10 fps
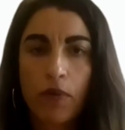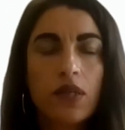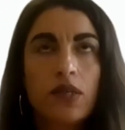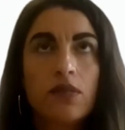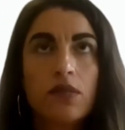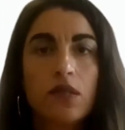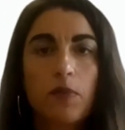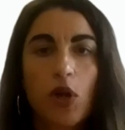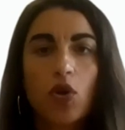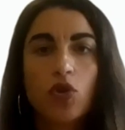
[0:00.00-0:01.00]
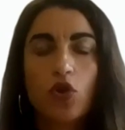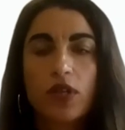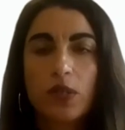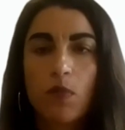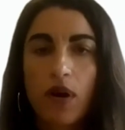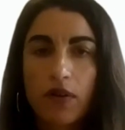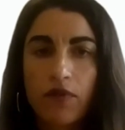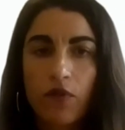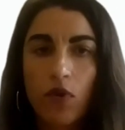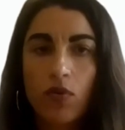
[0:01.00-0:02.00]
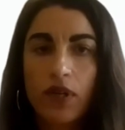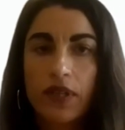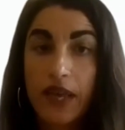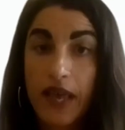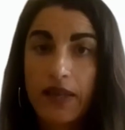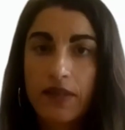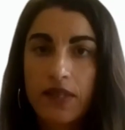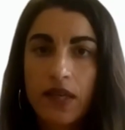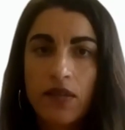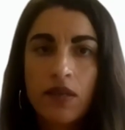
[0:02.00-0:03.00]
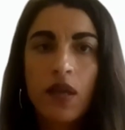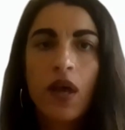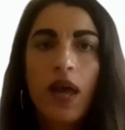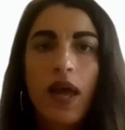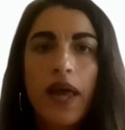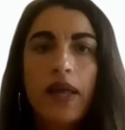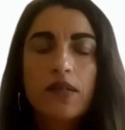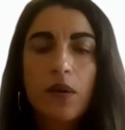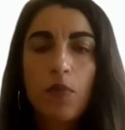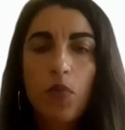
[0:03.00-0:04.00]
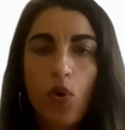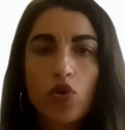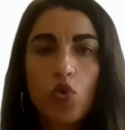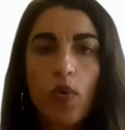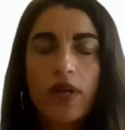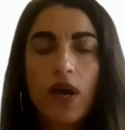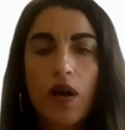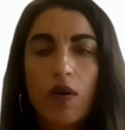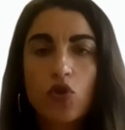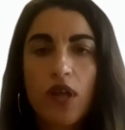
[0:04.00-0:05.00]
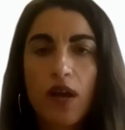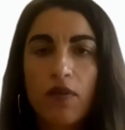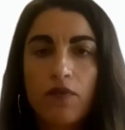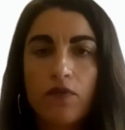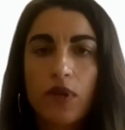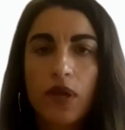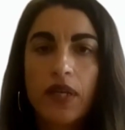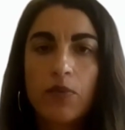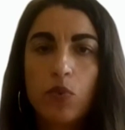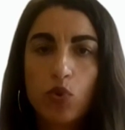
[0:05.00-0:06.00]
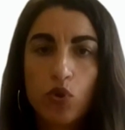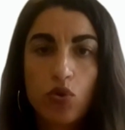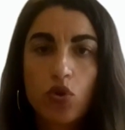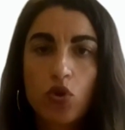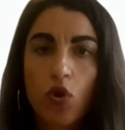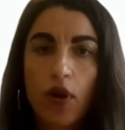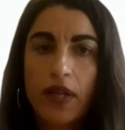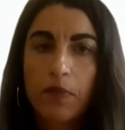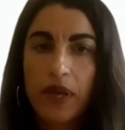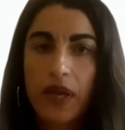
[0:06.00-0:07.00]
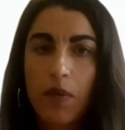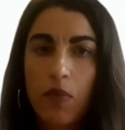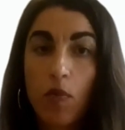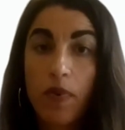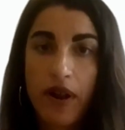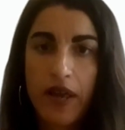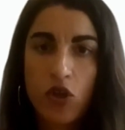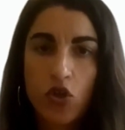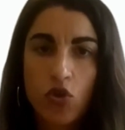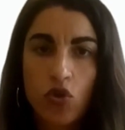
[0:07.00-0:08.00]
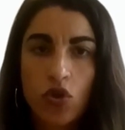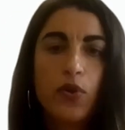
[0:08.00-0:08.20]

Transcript: It is deployed on a smartphone and headset and supports warehouse staff input to store and pick up operations.